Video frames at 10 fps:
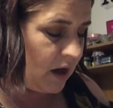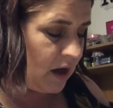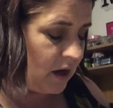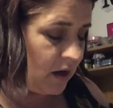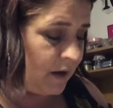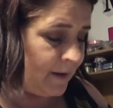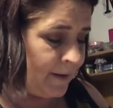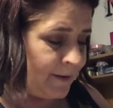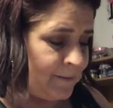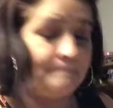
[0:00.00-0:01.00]
boy.
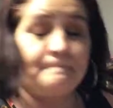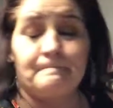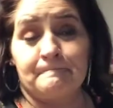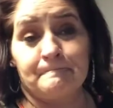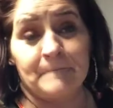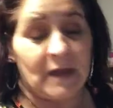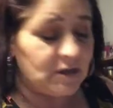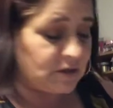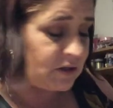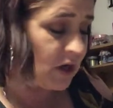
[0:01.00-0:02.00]
Um,
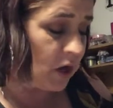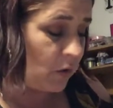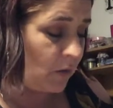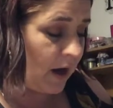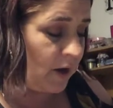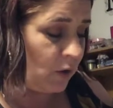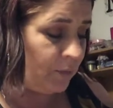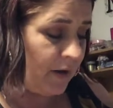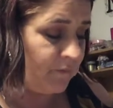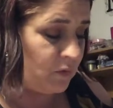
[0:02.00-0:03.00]
so I
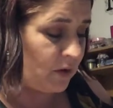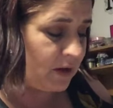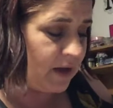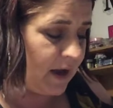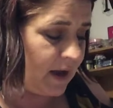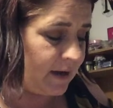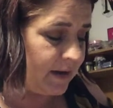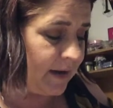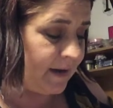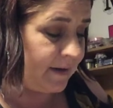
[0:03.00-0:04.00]
hope everyone had
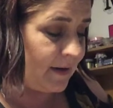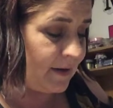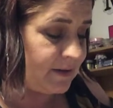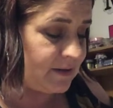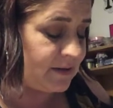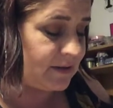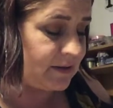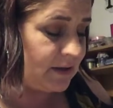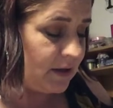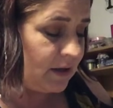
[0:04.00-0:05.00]
a
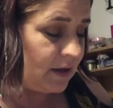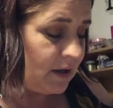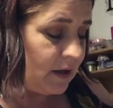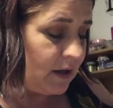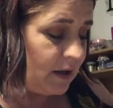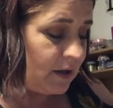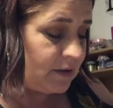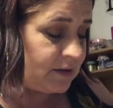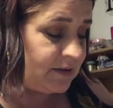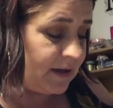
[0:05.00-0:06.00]
nice
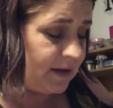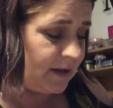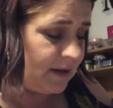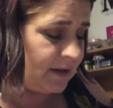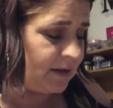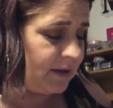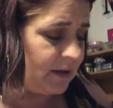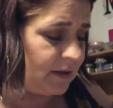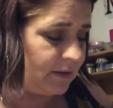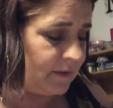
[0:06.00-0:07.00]
day
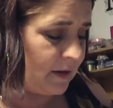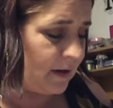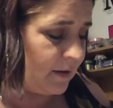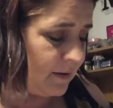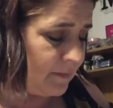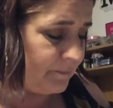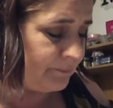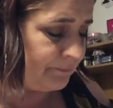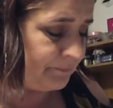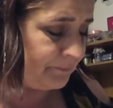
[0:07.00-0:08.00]
today. Um,
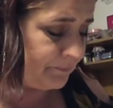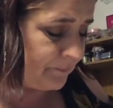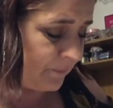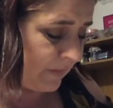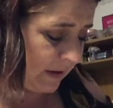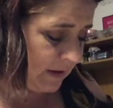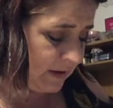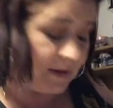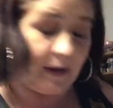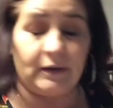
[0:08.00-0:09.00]

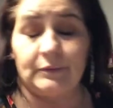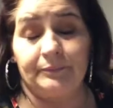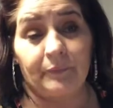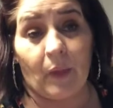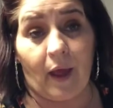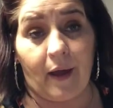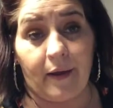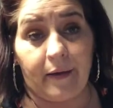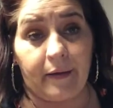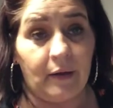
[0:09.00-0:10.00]
yeah,
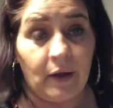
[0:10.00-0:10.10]
I